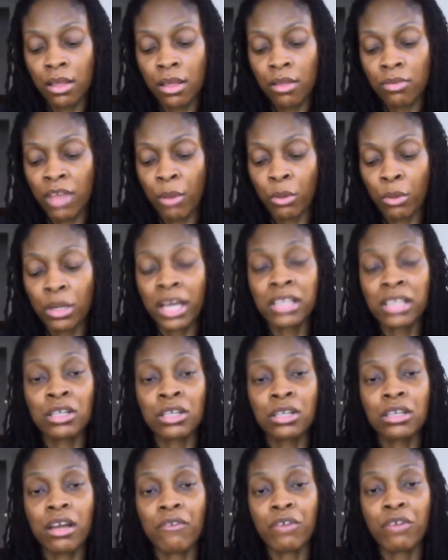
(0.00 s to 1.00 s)
they relate
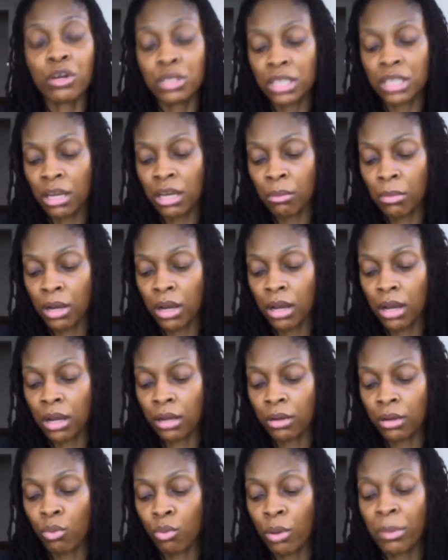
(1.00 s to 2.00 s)
to diversity
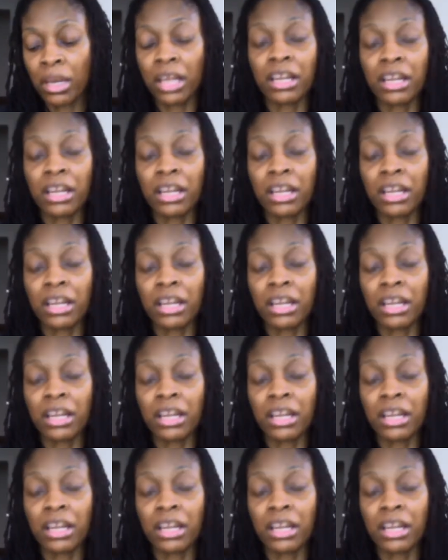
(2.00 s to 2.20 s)
among women in